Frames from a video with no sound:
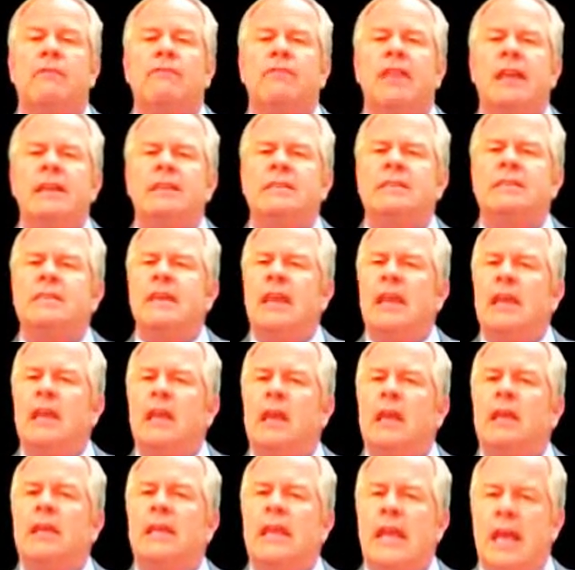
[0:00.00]
If they
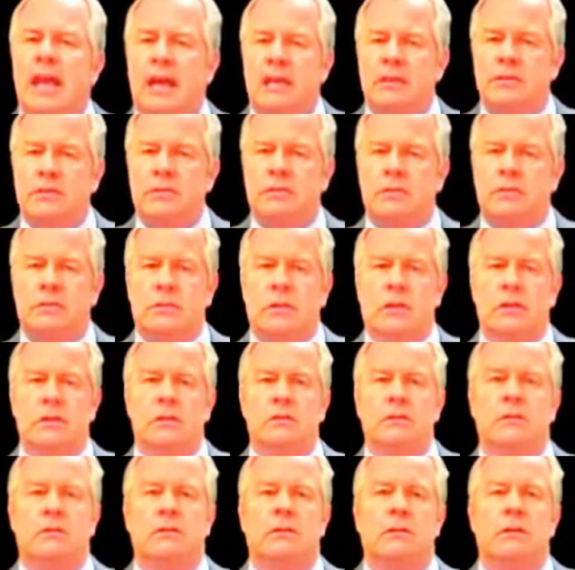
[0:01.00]
say yes,
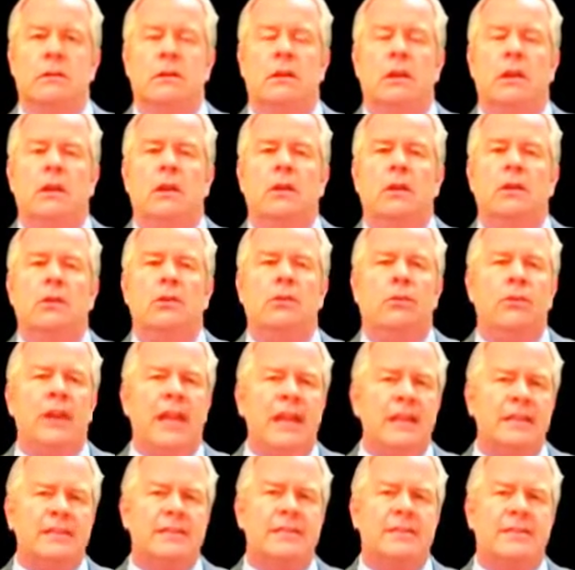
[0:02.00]
your
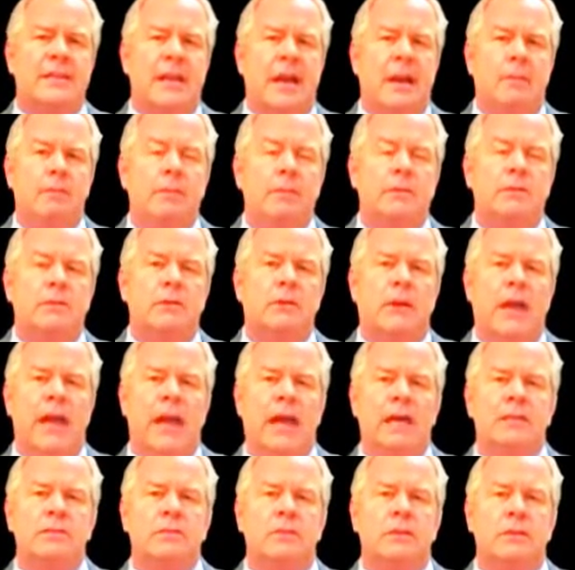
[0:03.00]
next step is to
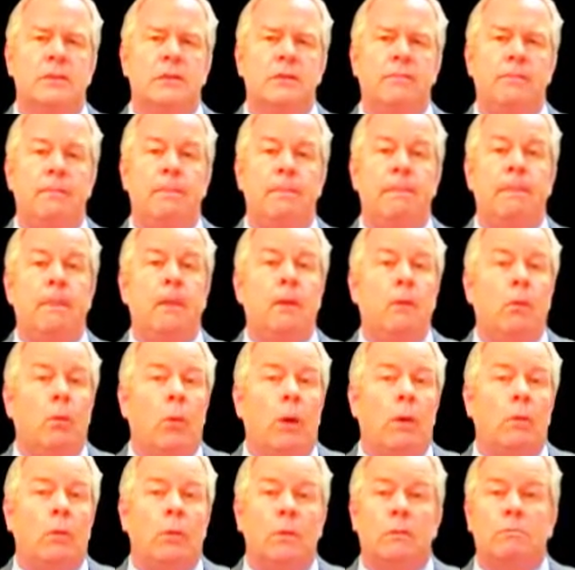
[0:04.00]
ask,
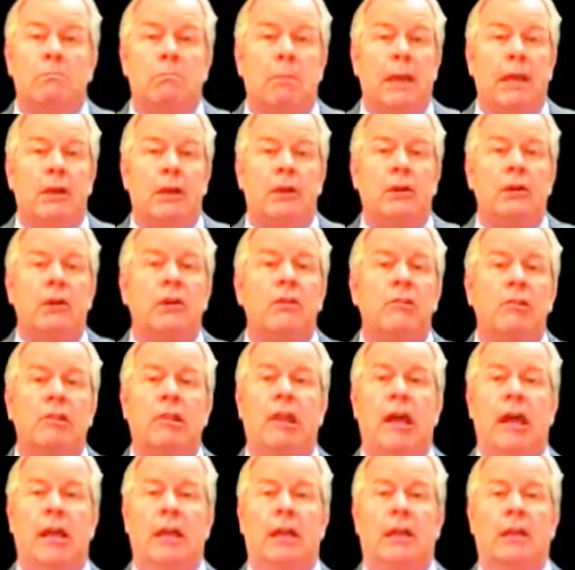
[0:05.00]
what would better
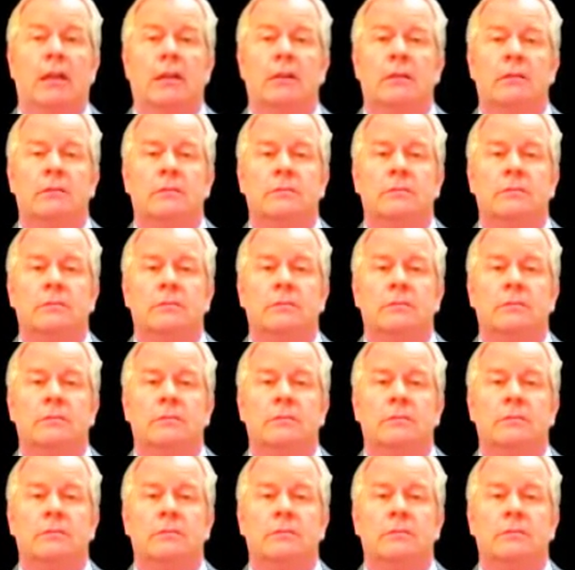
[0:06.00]
look like?